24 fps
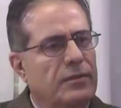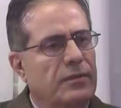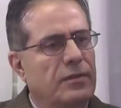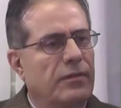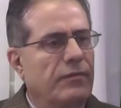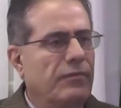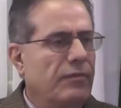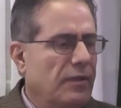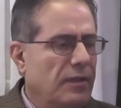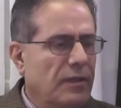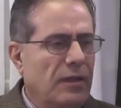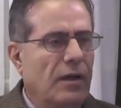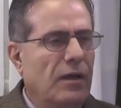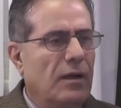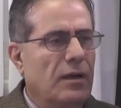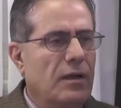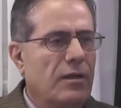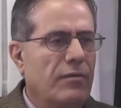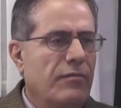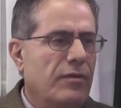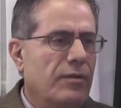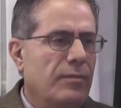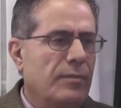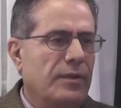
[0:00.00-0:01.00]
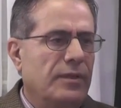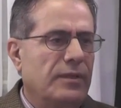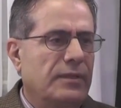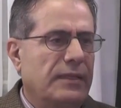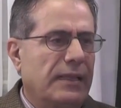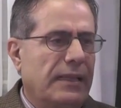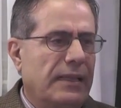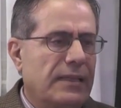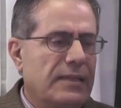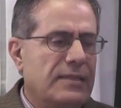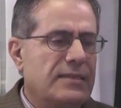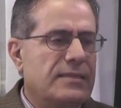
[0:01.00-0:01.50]
the federal government
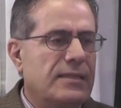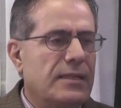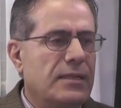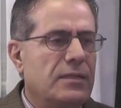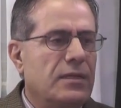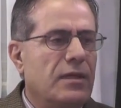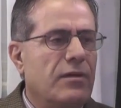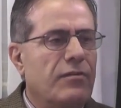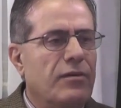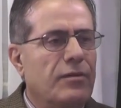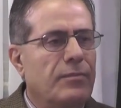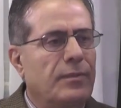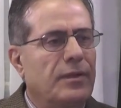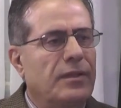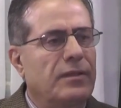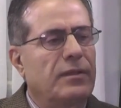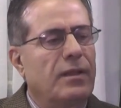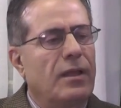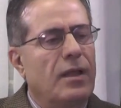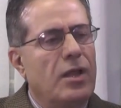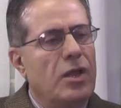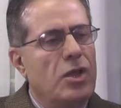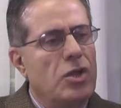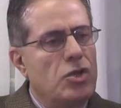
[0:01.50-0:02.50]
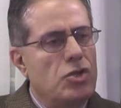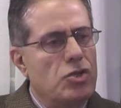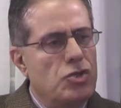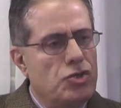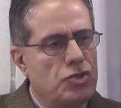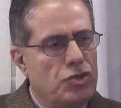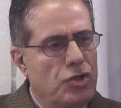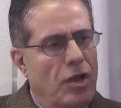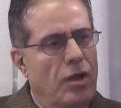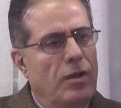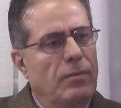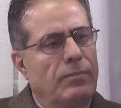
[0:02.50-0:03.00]
and the state government
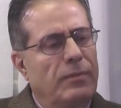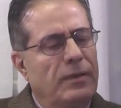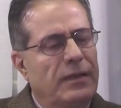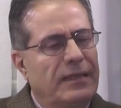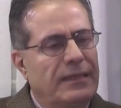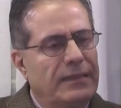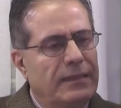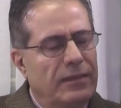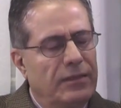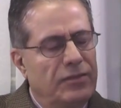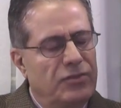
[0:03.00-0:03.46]
sharply,